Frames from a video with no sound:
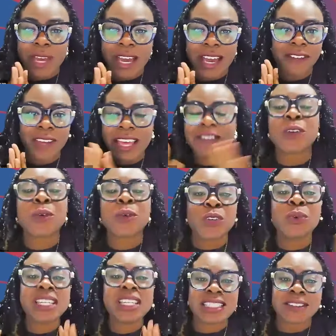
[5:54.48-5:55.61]
have everyone
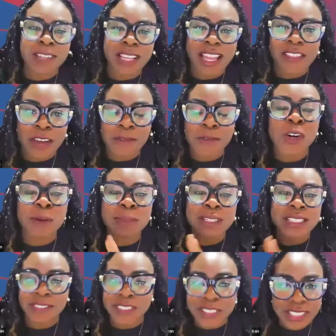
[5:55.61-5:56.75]
who needs to fill out that form
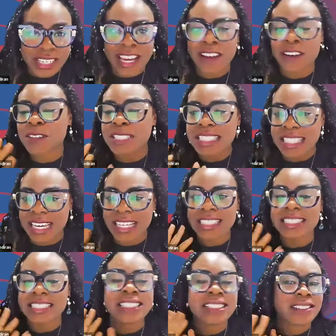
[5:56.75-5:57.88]
has filled it out,
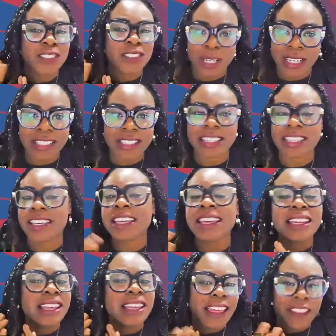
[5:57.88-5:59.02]
signed it correctly,
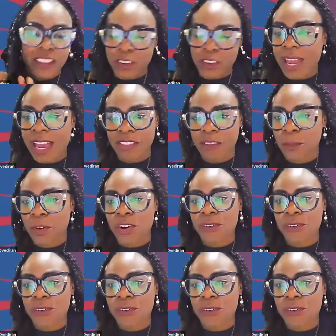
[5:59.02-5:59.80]
and that you have them